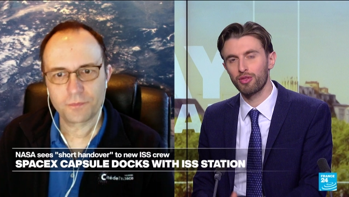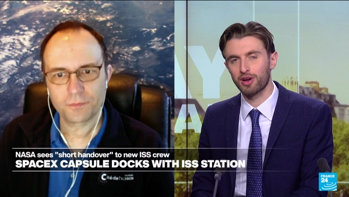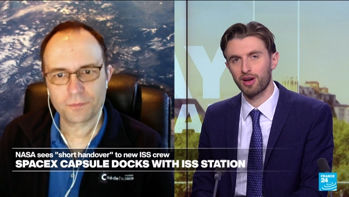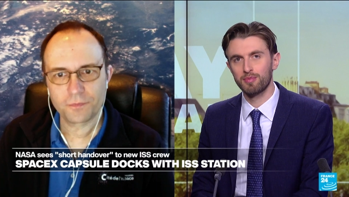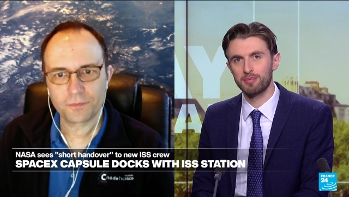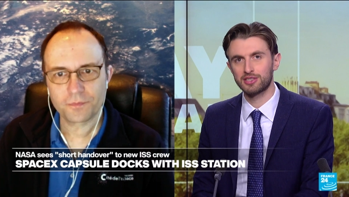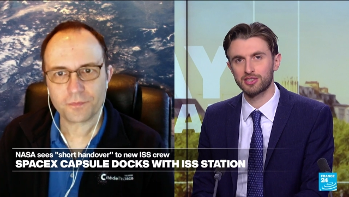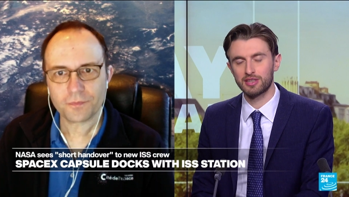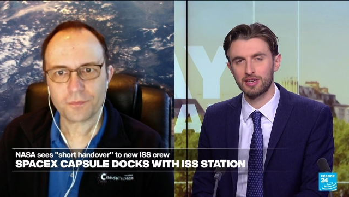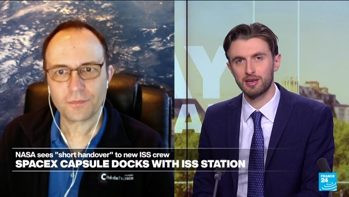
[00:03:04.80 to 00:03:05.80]
Speaker 1: kind of
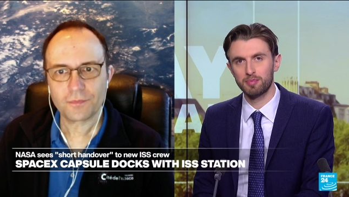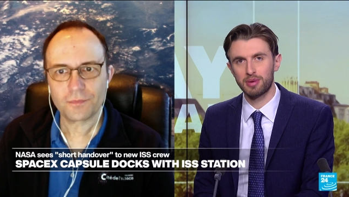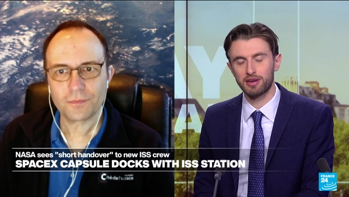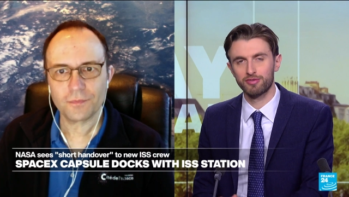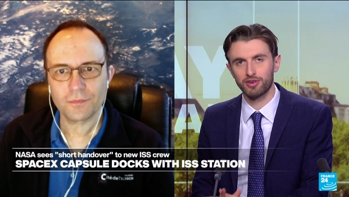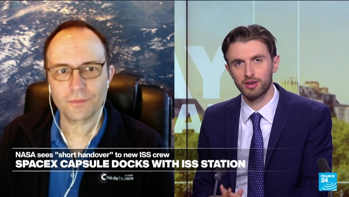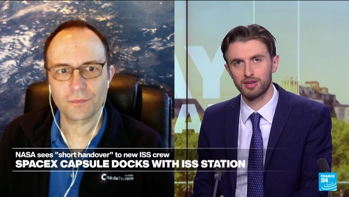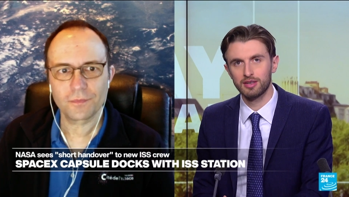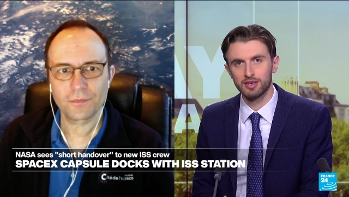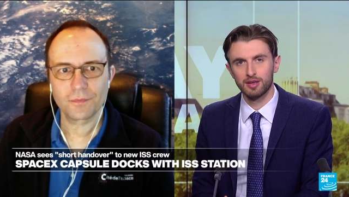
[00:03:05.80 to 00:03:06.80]
mission in a bit of
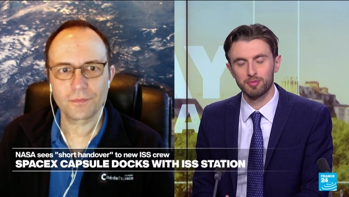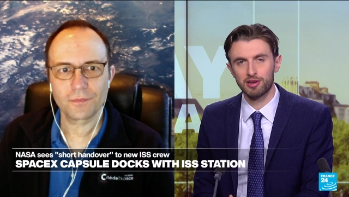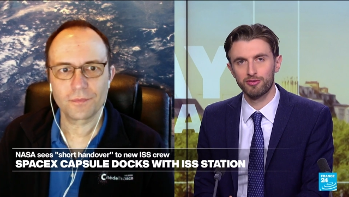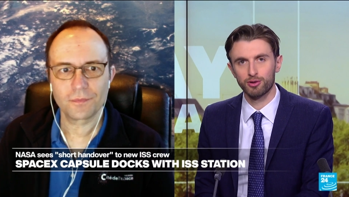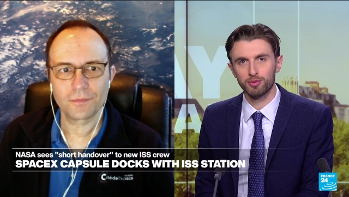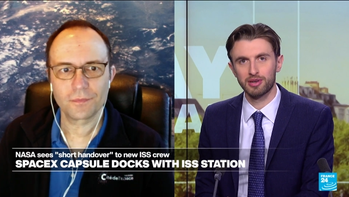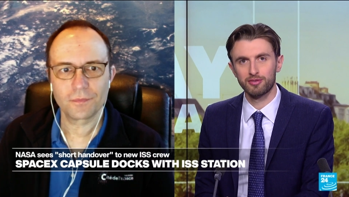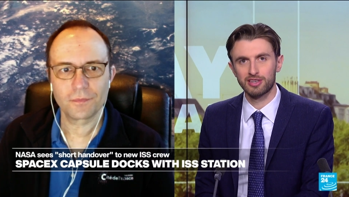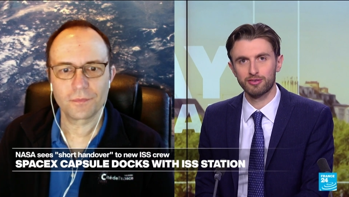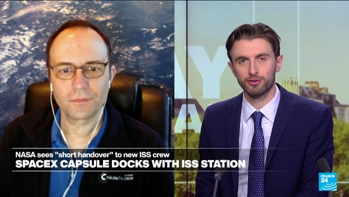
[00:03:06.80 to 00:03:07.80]
a bit of a, bit
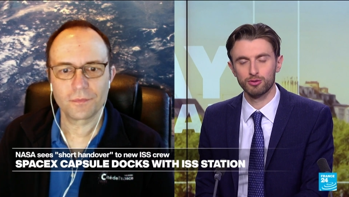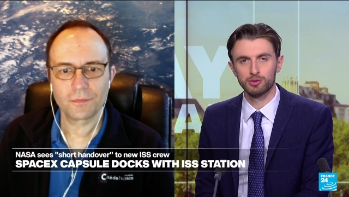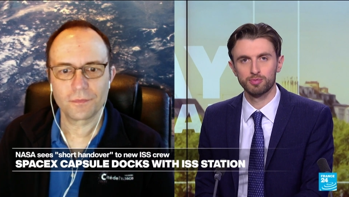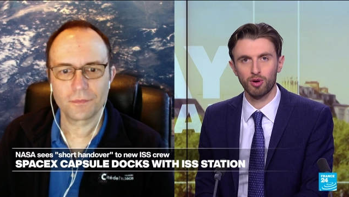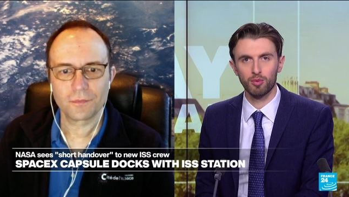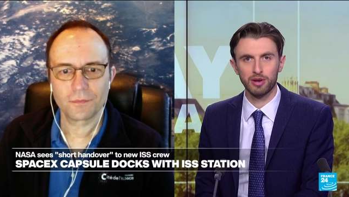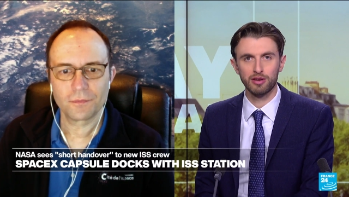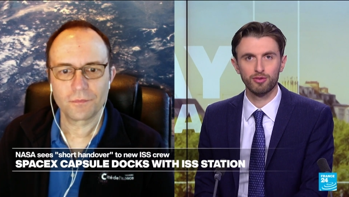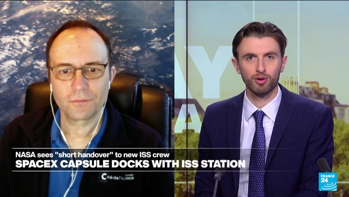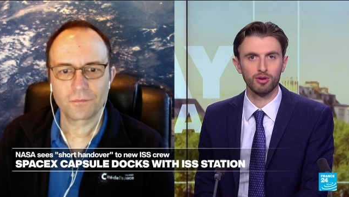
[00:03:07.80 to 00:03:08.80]
of a difficult spot when
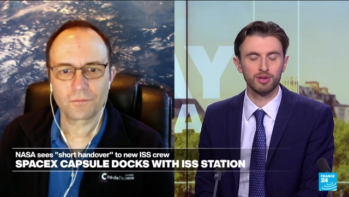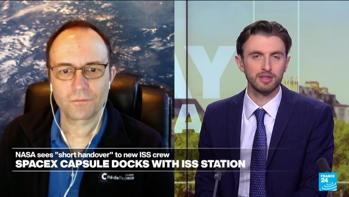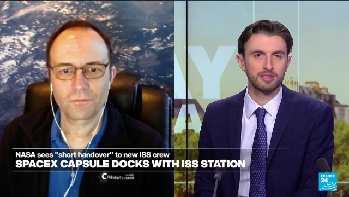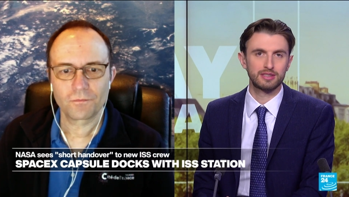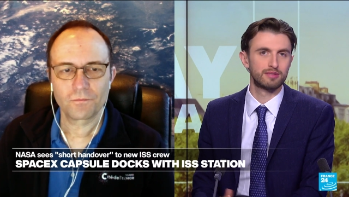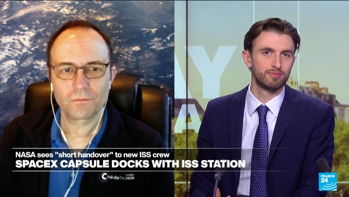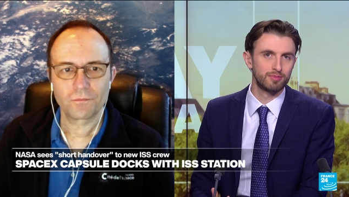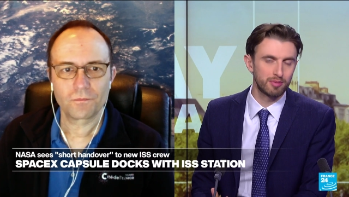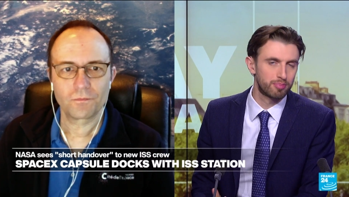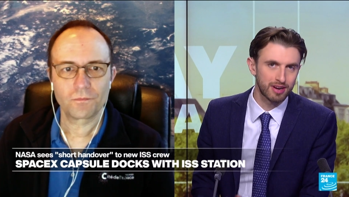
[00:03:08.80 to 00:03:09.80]
you've got
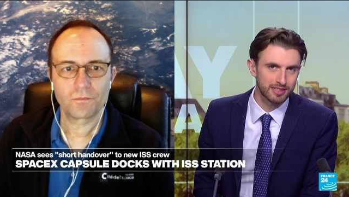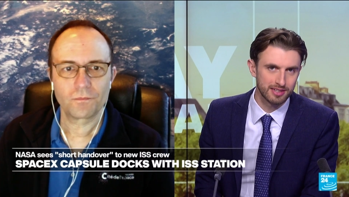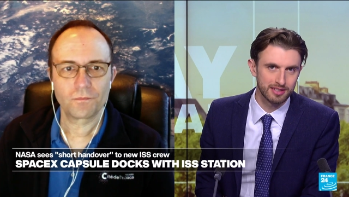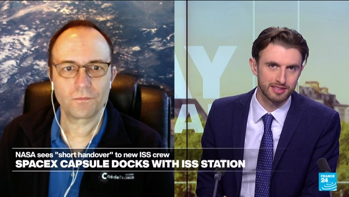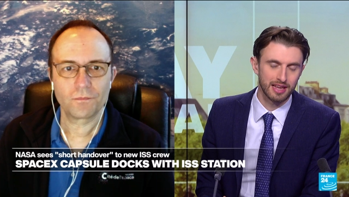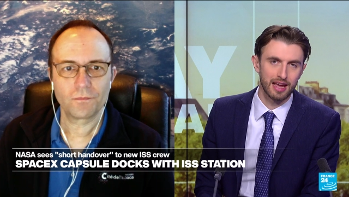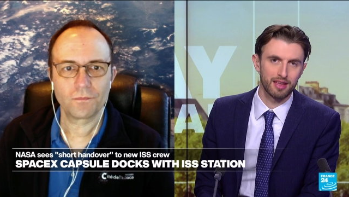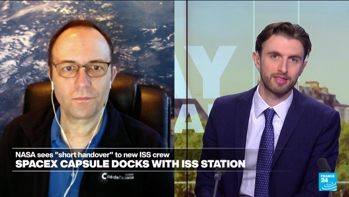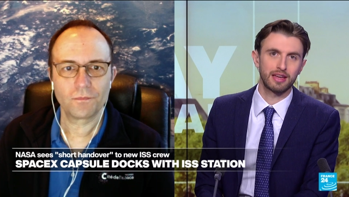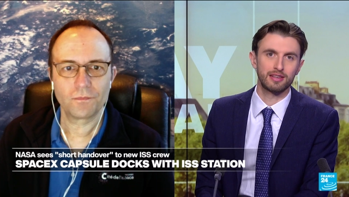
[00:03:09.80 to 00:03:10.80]
the president
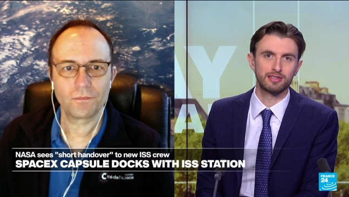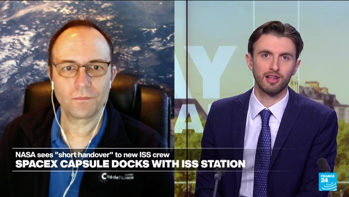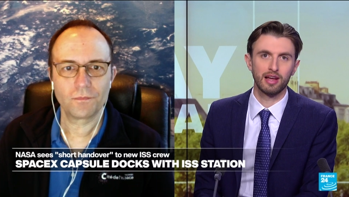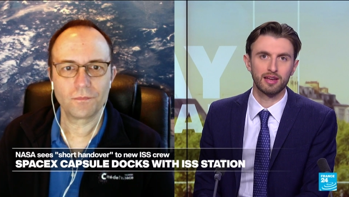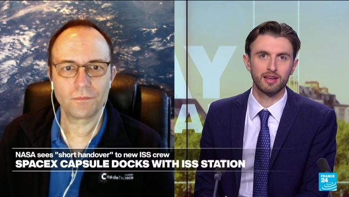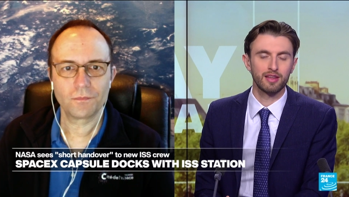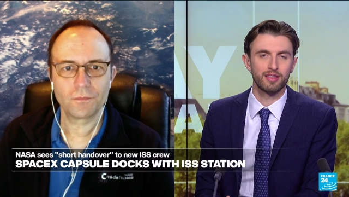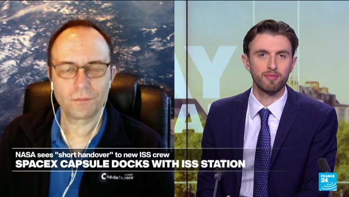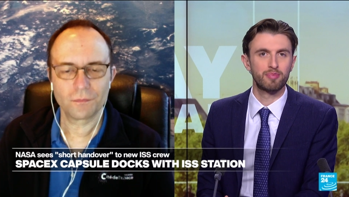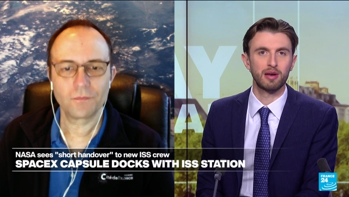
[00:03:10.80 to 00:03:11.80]
saying things like
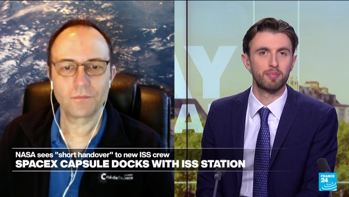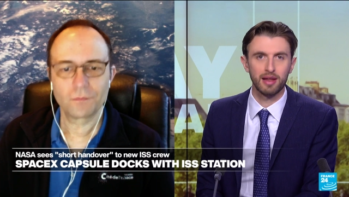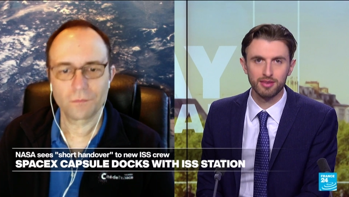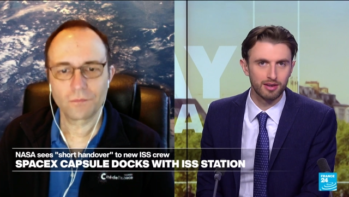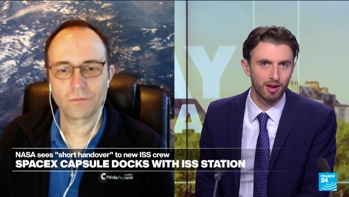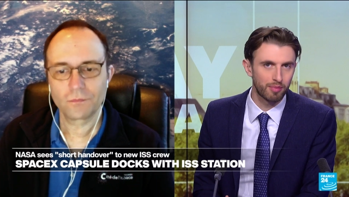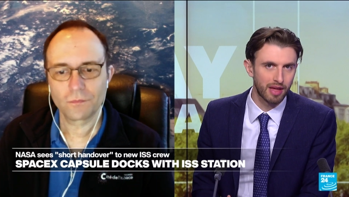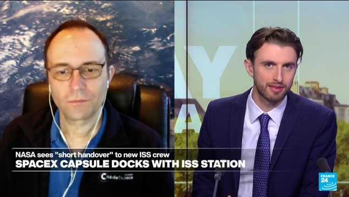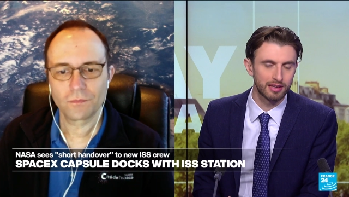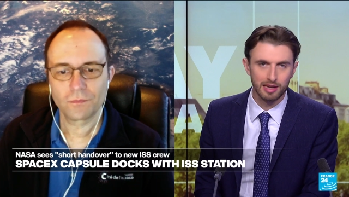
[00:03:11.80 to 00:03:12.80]
they've been abandoned up
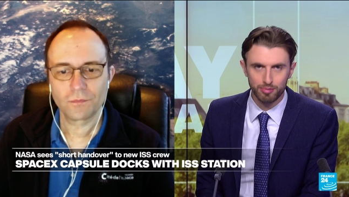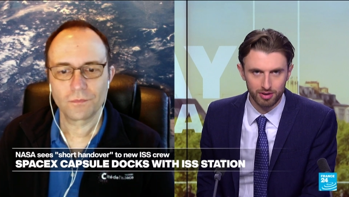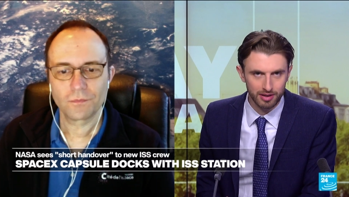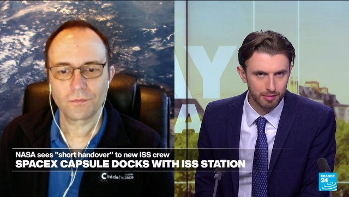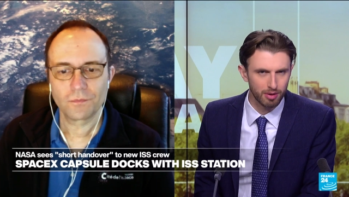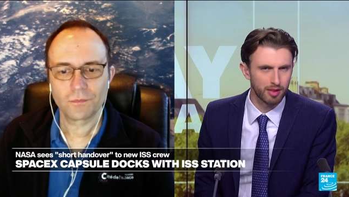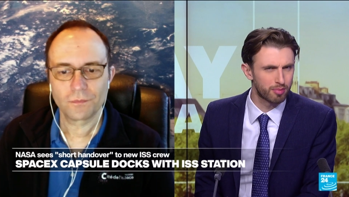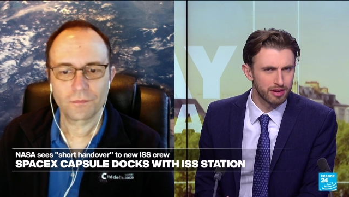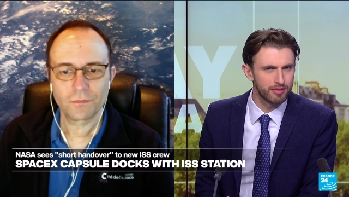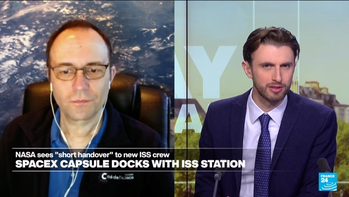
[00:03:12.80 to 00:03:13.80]
there deliberately by the
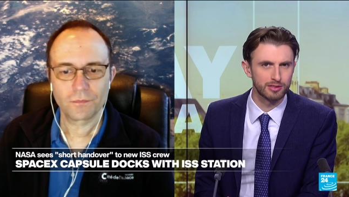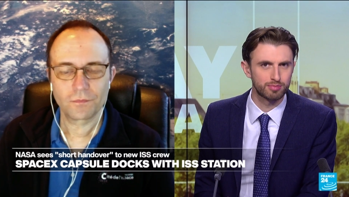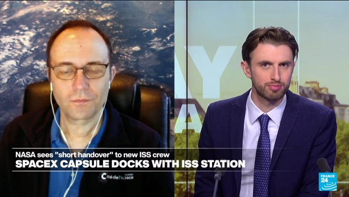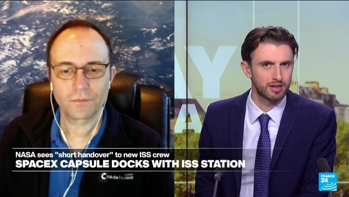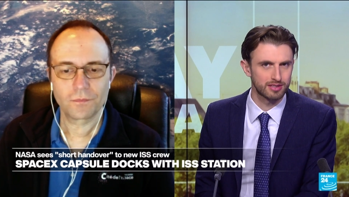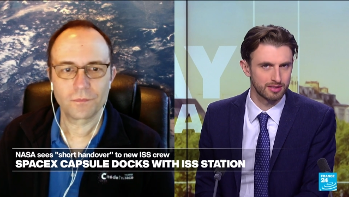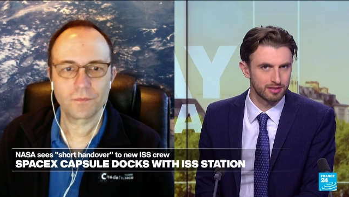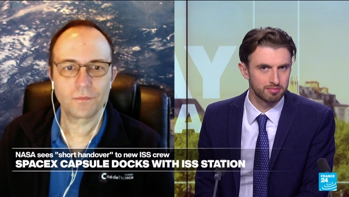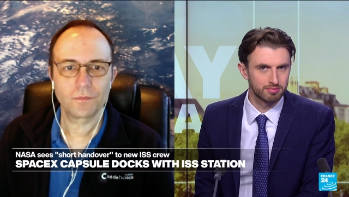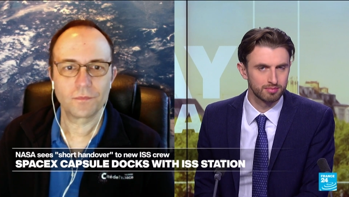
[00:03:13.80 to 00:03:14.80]
previous president?
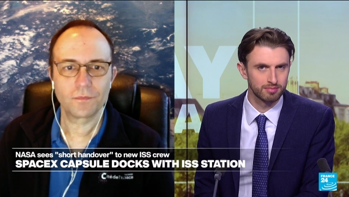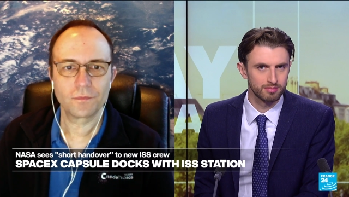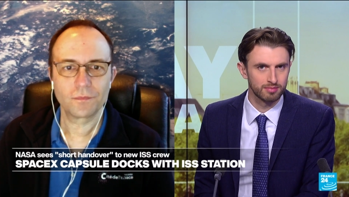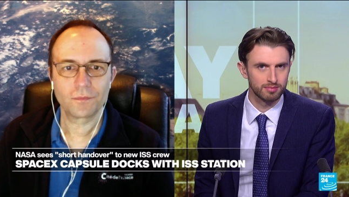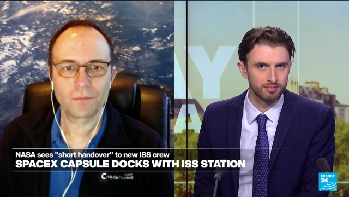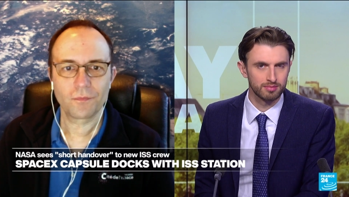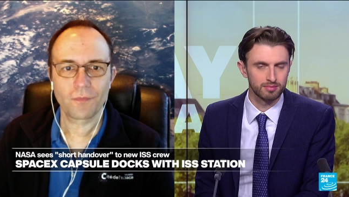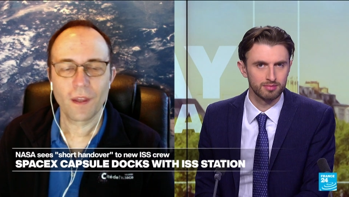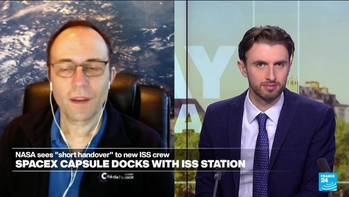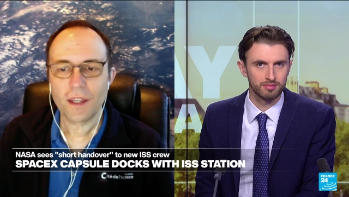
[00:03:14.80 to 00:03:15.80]

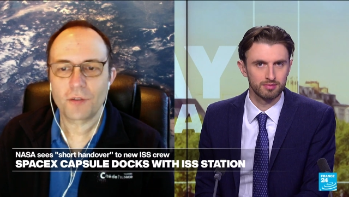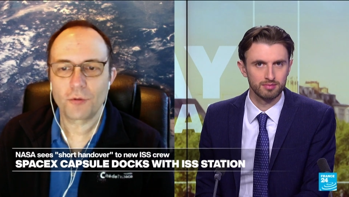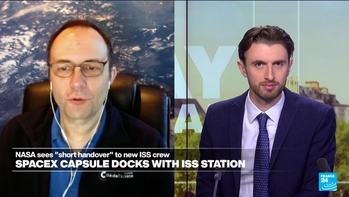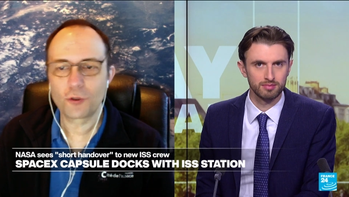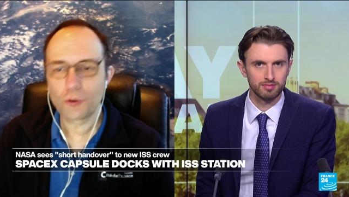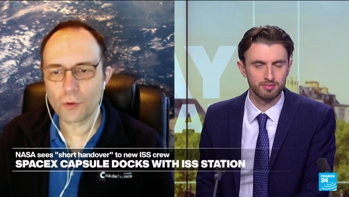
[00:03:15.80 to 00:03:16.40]
Speaker 2: Yes, your true